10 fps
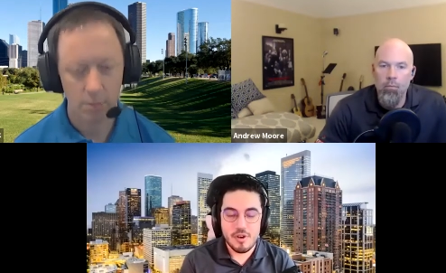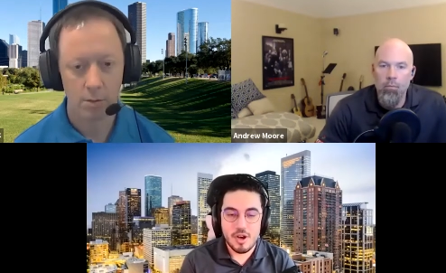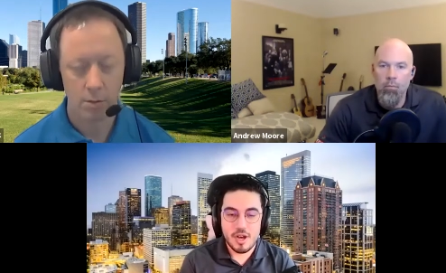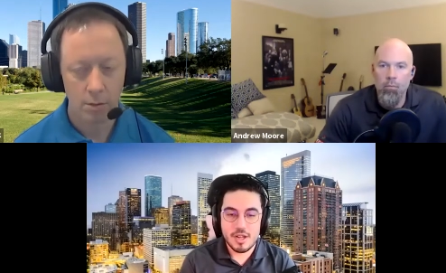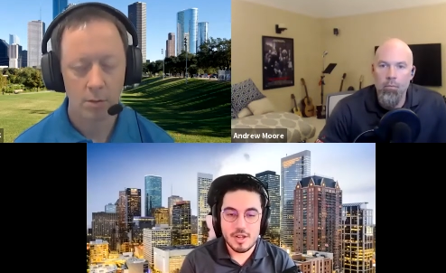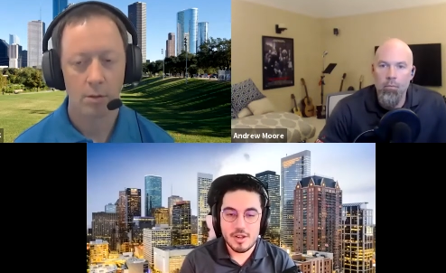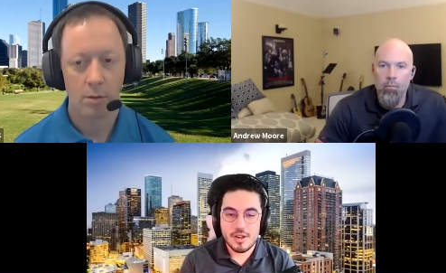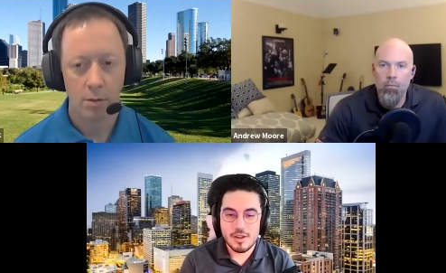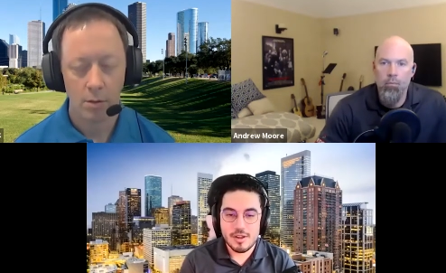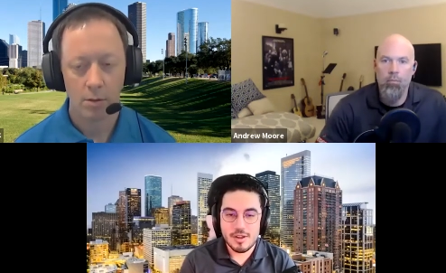Speaker 1: on
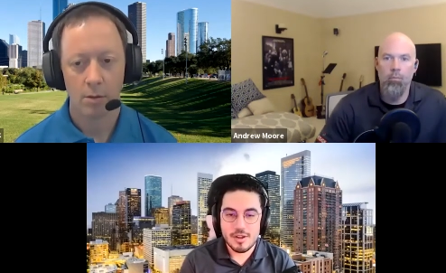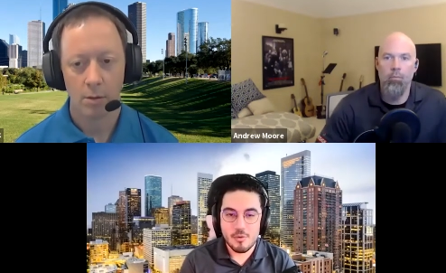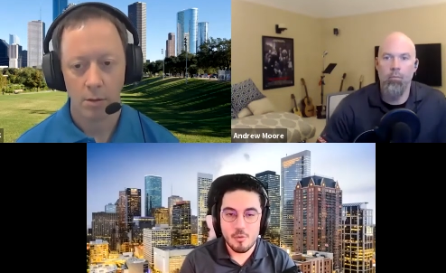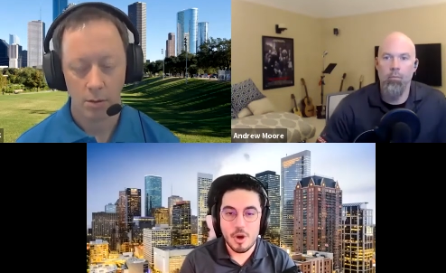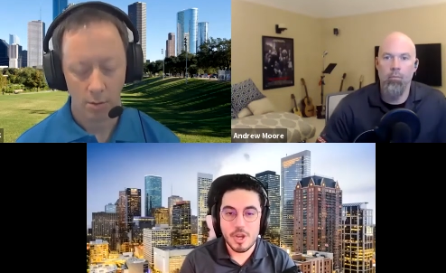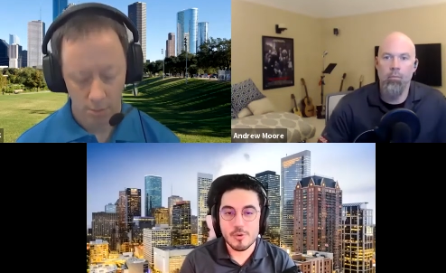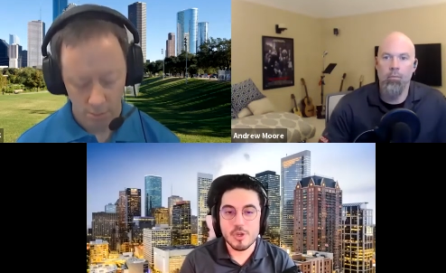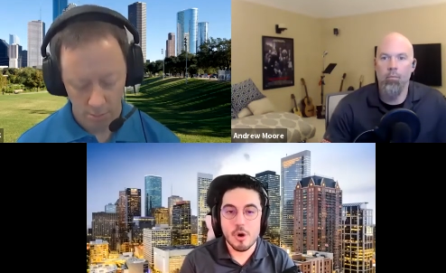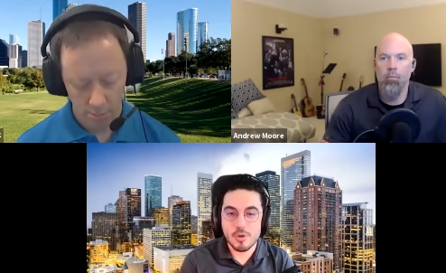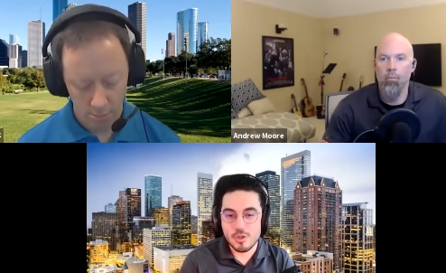what you
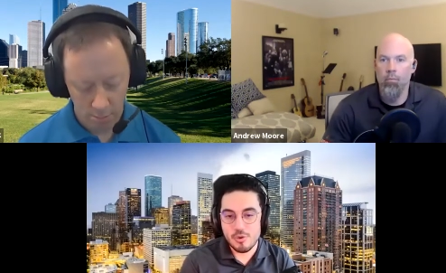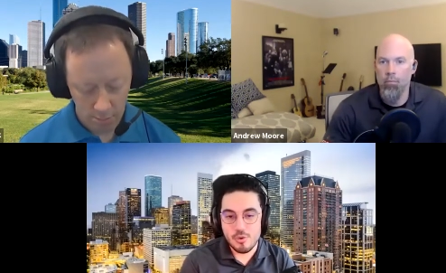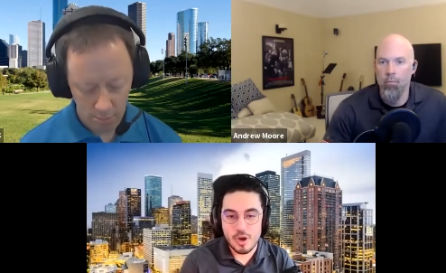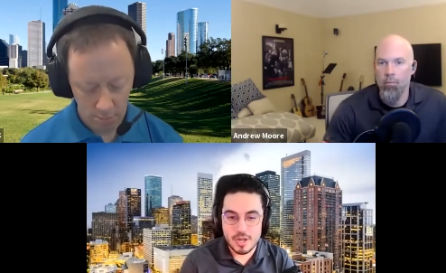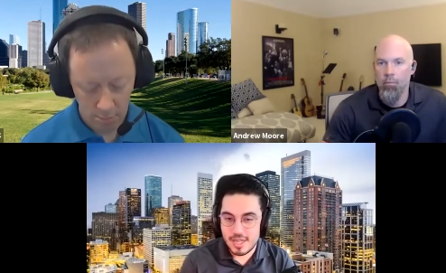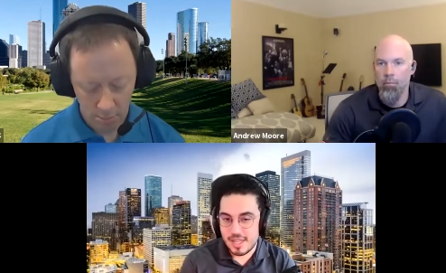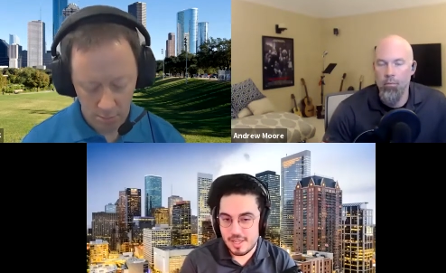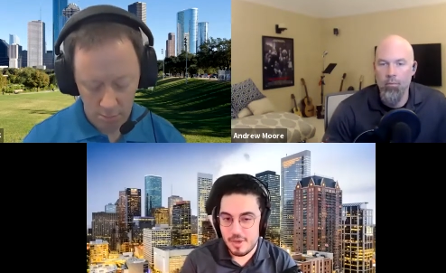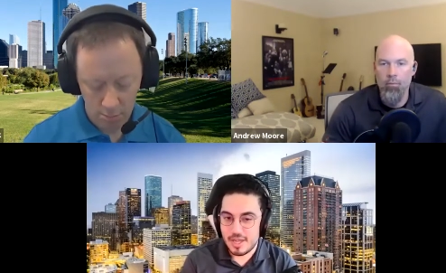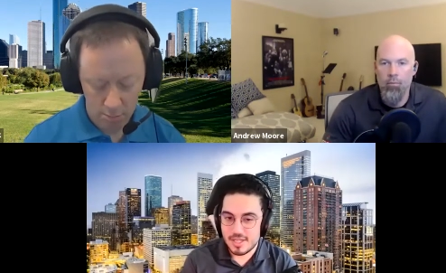don't do on a daily
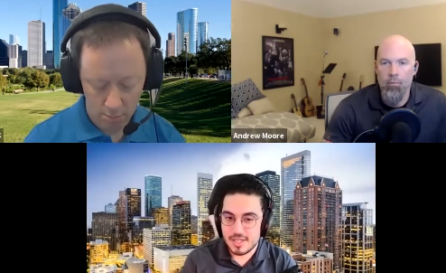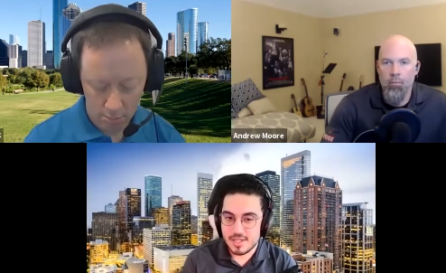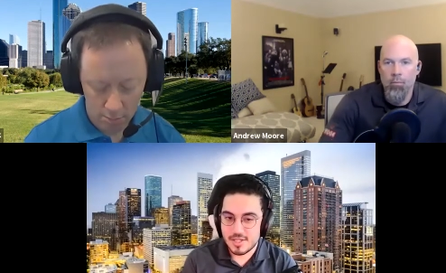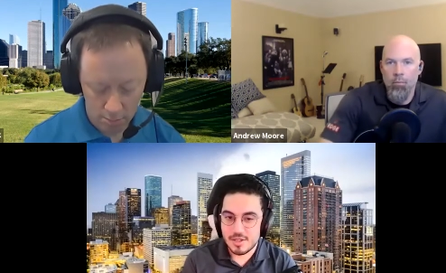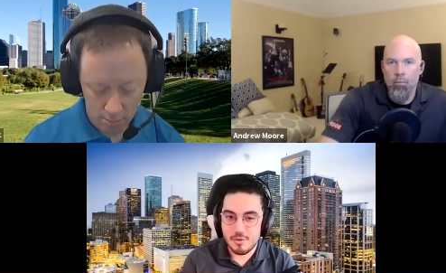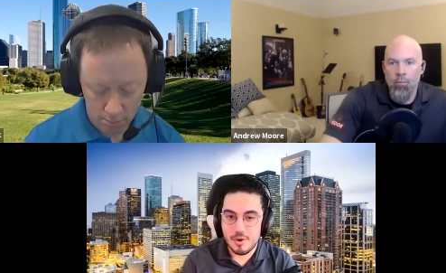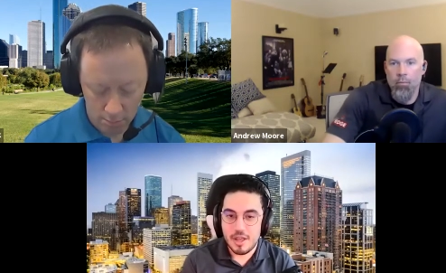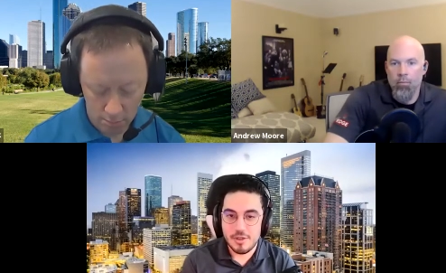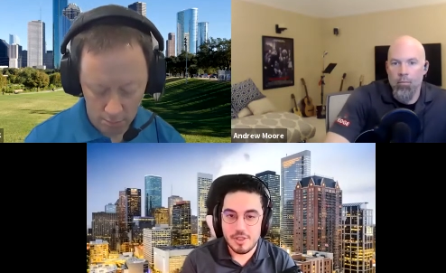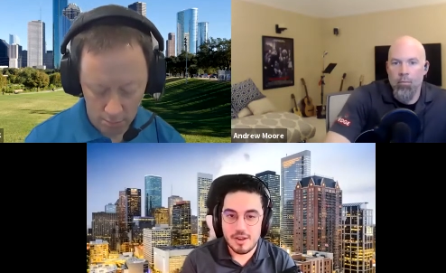basis
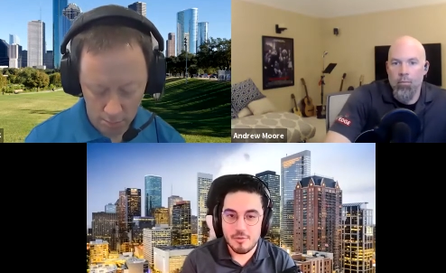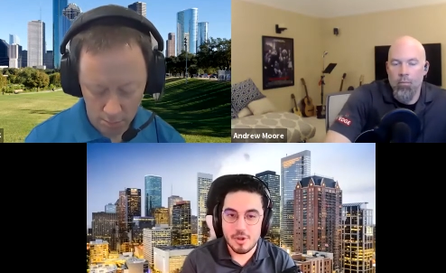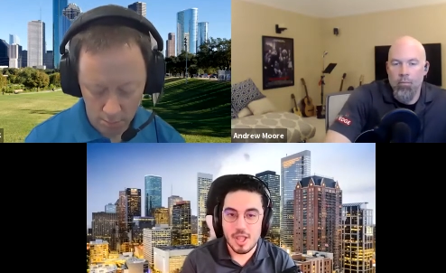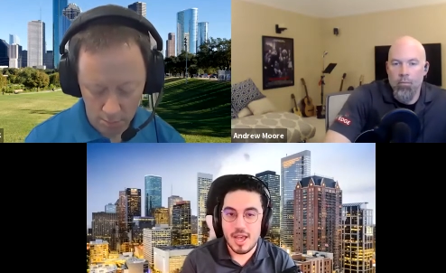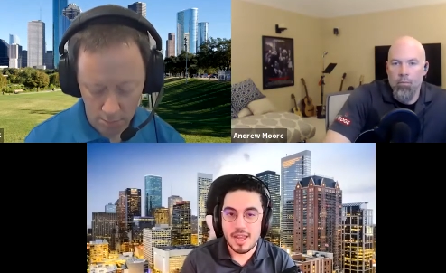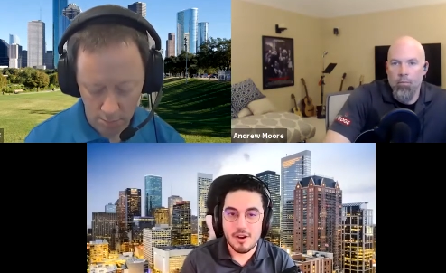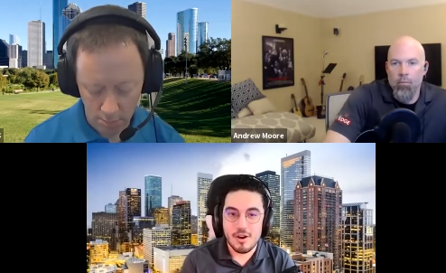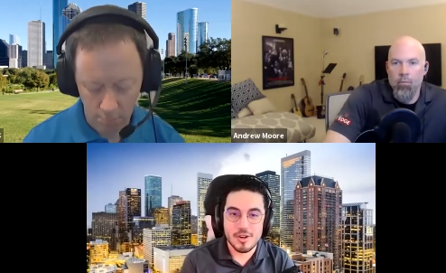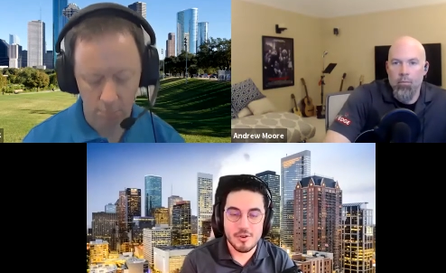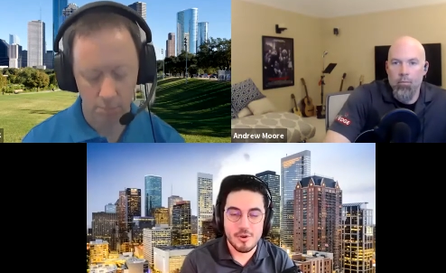rather than relying
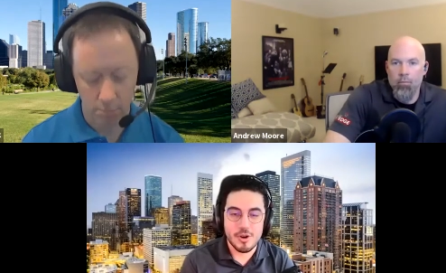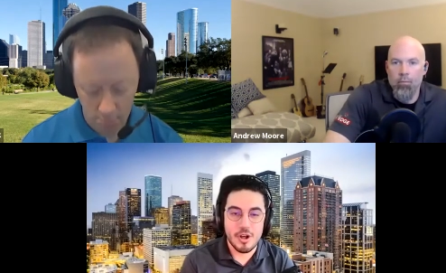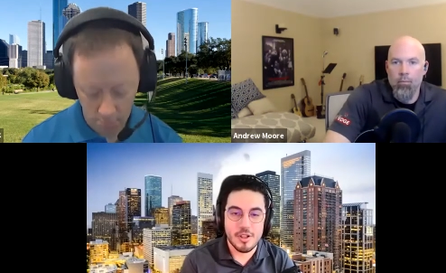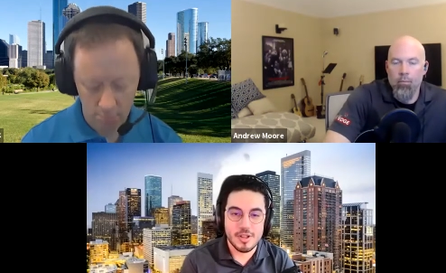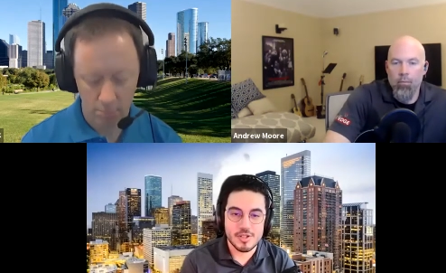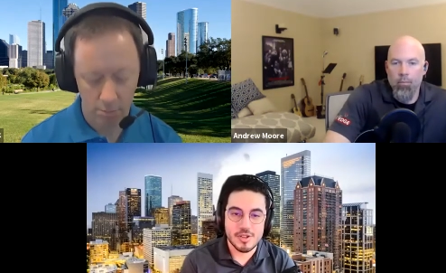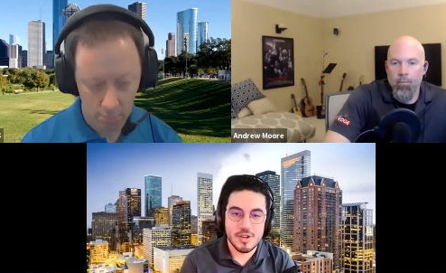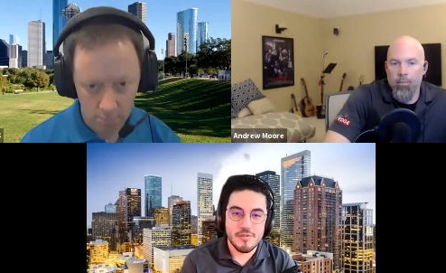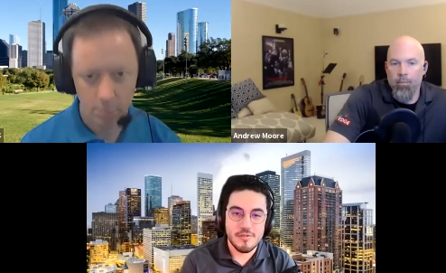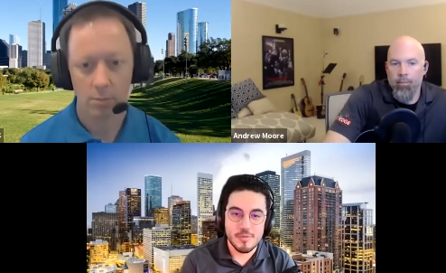on your knowledge
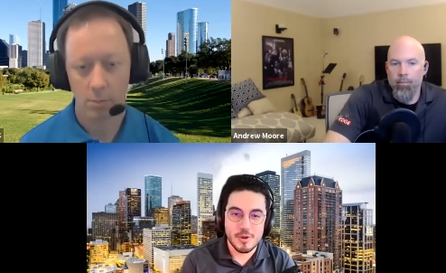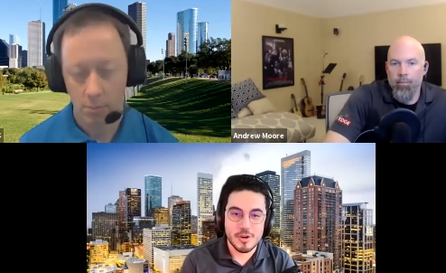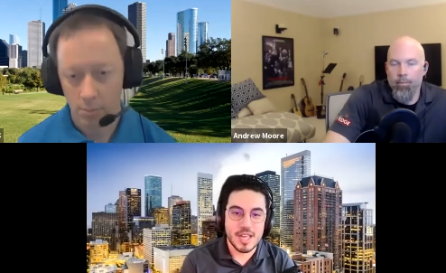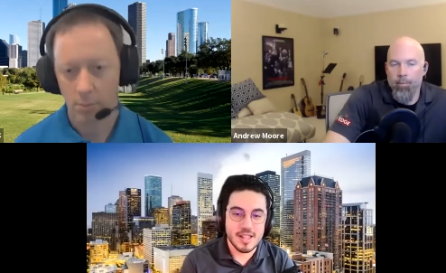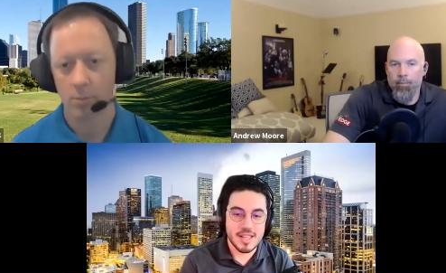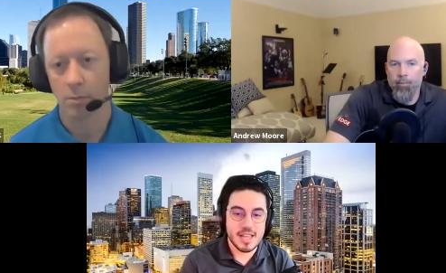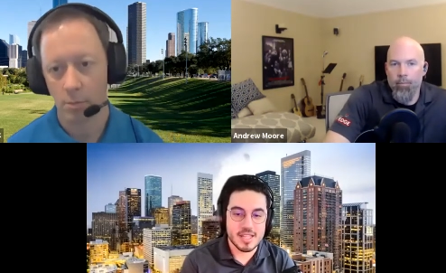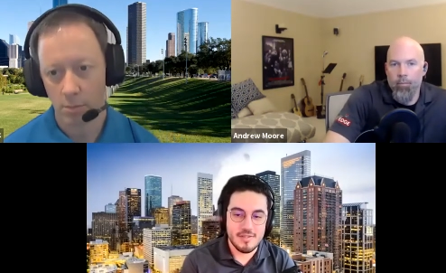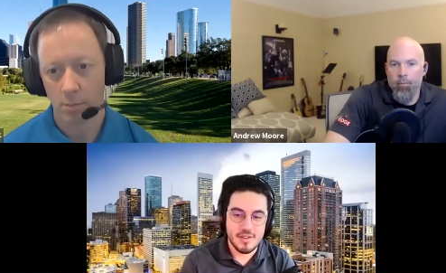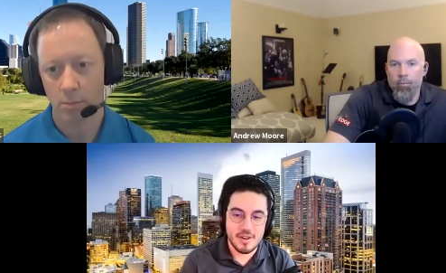from your daily
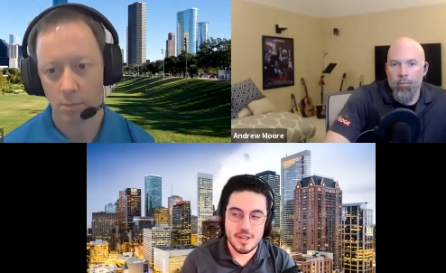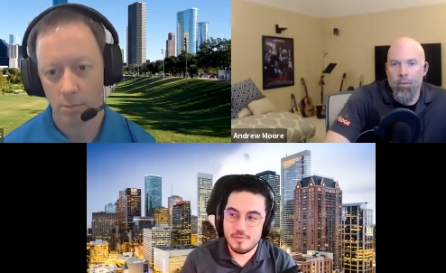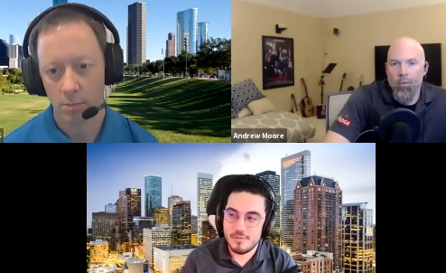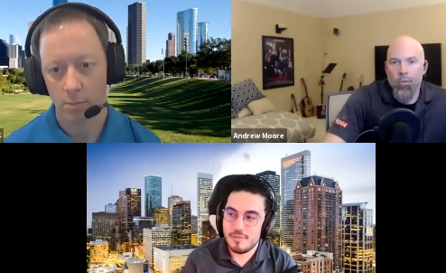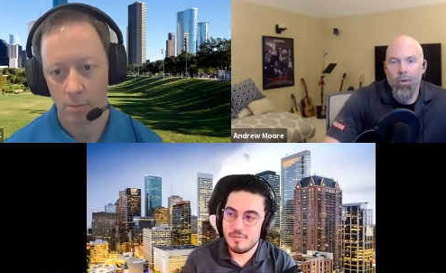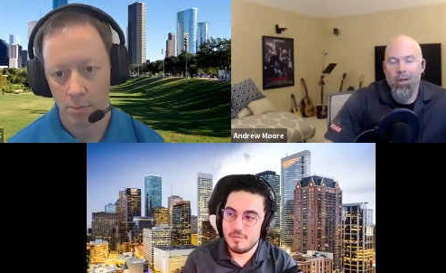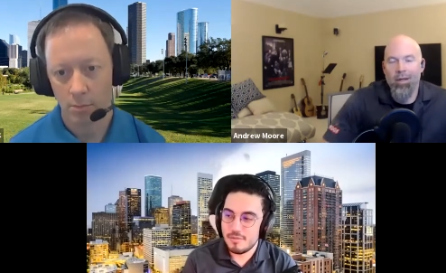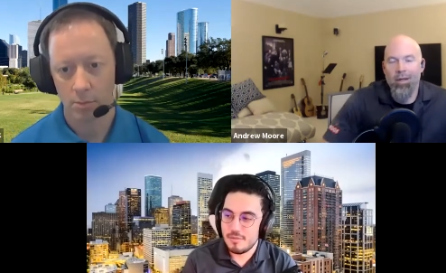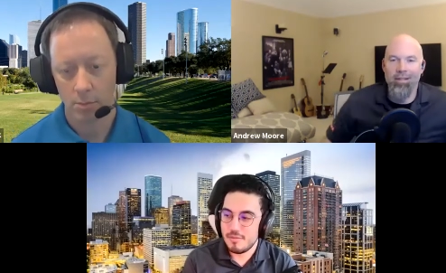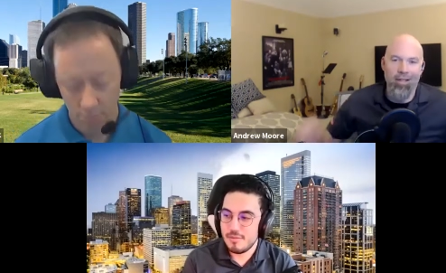activity.
Speaker 2: Well,
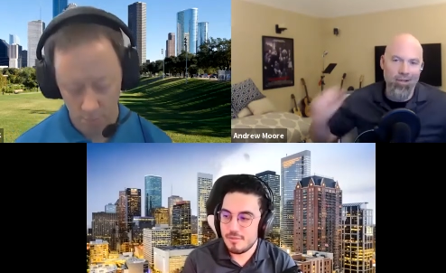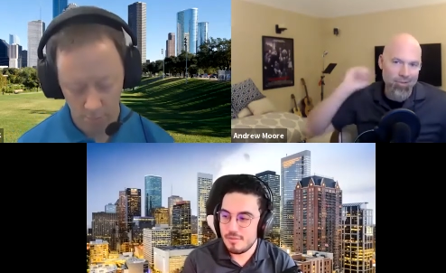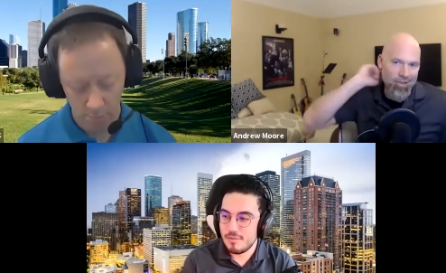and just like you were